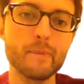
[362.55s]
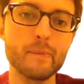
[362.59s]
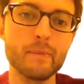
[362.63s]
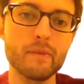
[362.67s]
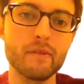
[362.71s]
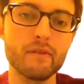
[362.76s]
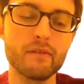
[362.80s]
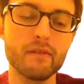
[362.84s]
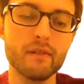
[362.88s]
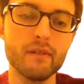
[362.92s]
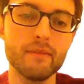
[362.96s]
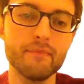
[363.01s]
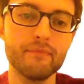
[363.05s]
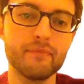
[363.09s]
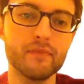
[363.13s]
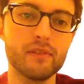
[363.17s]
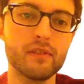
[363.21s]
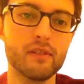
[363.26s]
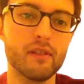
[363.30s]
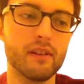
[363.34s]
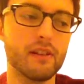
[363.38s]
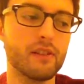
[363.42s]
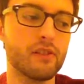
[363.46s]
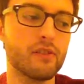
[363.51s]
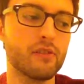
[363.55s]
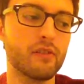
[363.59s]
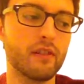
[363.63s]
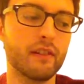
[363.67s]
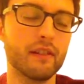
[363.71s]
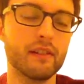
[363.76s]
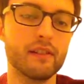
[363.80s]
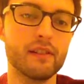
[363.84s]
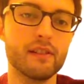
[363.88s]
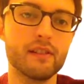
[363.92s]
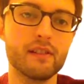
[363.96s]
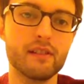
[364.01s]
Alright, so that's
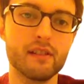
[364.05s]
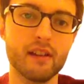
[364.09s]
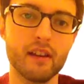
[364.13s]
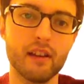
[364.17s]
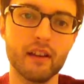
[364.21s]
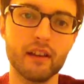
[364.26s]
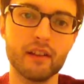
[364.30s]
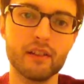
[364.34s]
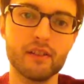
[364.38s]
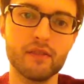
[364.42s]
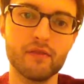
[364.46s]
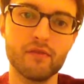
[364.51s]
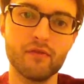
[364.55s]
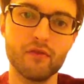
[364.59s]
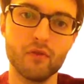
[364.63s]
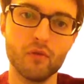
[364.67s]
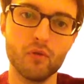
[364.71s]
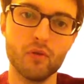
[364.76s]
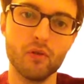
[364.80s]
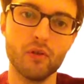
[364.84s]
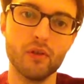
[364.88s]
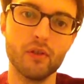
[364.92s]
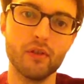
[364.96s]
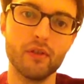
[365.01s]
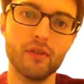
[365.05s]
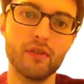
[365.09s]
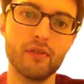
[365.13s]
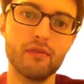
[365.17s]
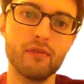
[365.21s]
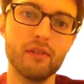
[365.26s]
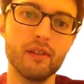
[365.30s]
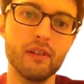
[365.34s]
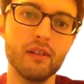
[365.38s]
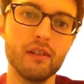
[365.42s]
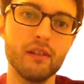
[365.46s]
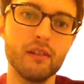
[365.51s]
strings 6, 4, 3,
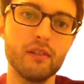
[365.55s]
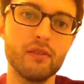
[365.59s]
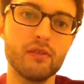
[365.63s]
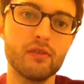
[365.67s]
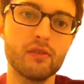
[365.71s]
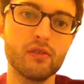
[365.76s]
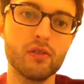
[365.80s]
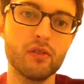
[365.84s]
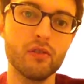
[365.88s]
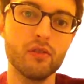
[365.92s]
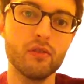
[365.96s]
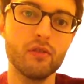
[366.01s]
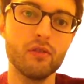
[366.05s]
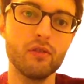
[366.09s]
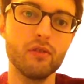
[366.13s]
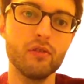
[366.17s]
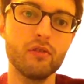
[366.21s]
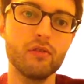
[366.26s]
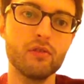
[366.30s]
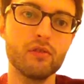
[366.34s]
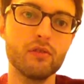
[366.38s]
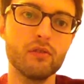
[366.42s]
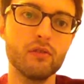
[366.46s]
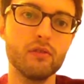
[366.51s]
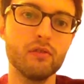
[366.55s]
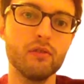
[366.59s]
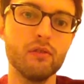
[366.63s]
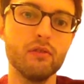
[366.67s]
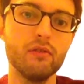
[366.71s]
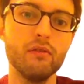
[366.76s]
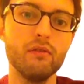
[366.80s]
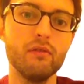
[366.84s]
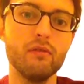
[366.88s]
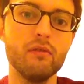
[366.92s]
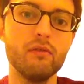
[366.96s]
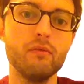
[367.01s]
2, 2,
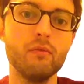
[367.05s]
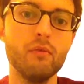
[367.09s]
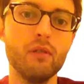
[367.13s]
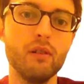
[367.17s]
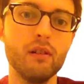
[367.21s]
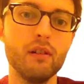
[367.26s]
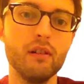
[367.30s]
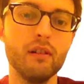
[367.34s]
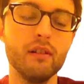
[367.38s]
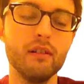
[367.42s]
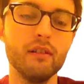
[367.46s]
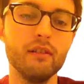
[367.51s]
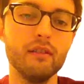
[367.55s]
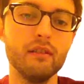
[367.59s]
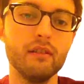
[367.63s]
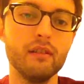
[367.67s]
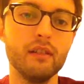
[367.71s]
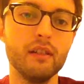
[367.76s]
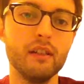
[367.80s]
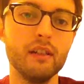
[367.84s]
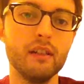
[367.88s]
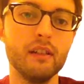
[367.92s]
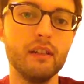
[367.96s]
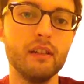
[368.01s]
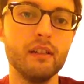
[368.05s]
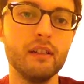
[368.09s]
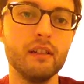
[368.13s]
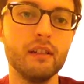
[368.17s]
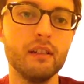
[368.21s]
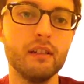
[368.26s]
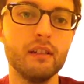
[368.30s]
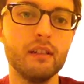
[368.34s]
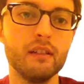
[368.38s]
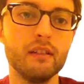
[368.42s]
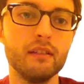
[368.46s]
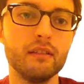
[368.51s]

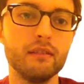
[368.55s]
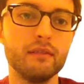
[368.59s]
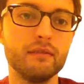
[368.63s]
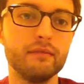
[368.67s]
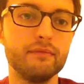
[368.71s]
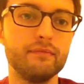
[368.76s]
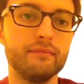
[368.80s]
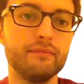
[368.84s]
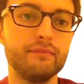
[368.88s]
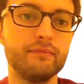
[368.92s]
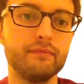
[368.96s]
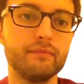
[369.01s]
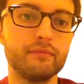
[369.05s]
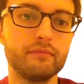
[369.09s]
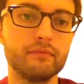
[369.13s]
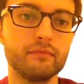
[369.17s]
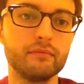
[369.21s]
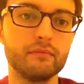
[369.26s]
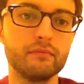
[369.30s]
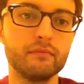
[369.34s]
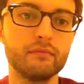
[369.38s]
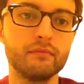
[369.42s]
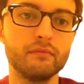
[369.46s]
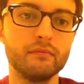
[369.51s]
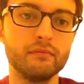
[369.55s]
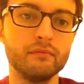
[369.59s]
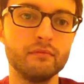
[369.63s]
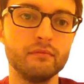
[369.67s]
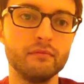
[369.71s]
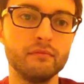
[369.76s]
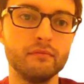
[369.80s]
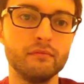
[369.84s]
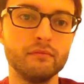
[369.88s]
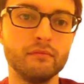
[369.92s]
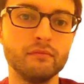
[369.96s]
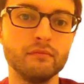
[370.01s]

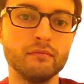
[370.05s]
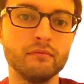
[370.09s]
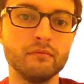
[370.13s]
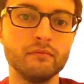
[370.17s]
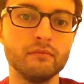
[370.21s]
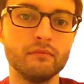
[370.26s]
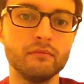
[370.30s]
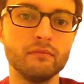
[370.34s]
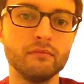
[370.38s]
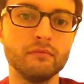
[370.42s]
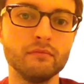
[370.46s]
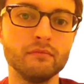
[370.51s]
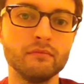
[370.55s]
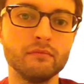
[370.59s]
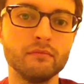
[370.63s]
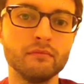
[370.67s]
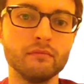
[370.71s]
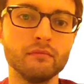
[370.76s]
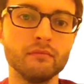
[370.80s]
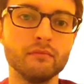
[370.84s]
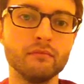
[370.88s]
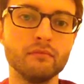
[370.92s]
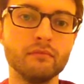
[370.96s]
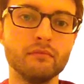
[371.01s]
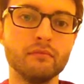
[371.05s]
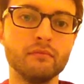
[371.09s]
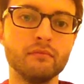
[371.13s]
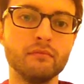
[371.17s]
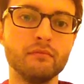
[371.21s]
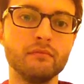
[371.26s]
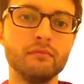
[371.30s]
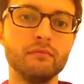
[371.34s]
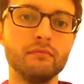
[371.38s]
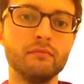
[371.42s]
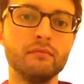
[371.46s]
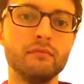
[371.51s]

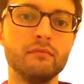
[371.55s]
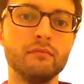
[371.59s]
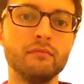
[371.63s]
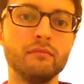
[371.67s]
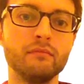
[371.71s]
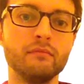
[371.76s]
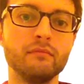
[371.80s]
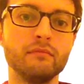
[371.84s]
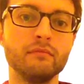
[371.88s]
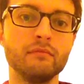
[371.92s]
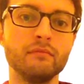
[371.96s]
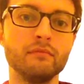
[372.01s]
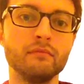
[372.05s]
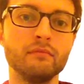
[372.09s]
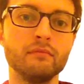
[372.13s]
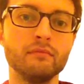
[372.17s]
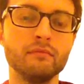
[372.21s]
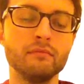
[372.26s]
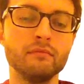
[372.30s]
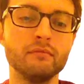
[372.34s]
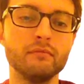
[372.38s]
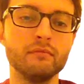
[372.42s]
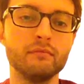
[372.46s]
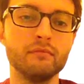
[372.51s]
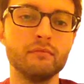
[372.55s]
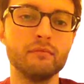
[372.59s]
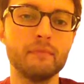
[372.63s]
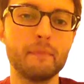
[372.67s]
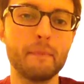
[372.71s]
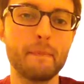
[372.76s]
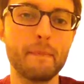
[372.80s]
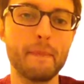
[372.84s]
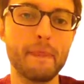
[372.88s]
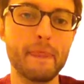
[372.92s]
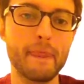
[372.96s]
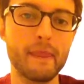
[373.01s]

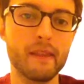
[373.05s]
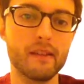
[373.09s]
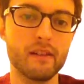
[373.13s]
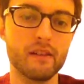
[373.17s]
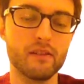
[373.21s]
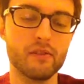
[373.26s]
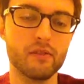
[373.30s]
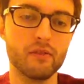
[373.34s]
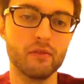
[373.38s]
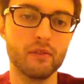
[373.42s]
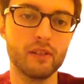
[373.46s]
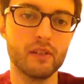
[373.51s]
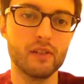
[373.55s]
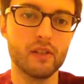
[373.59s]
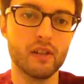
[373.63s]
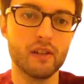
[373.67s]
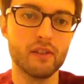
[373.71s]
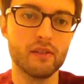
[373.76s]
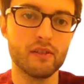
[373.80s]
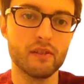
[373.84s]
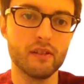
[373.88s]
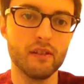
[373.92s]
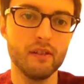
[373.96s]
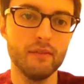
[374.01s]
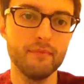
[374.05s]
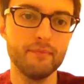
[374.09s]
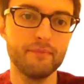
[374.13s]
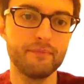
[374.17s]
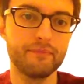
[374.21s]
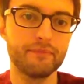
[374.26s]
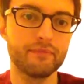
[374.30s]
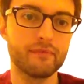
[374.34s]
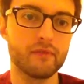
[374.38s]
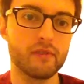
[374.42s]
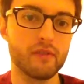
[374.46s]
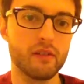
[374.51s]
1. So that's the only change there.
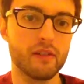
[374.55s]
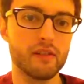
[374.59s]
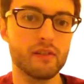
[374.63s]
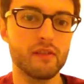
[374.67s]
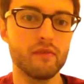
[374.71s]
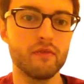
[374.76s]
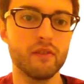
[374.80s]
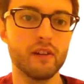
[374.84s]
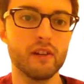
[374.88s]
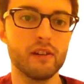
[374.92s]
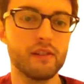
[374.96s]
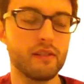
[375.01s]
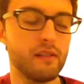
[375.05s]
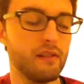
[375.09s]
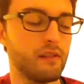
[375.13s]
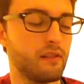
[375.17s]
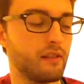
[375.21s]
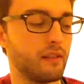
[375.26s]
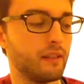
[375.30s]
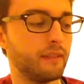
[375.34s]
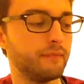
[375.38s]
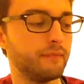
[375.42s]
So that's the verses.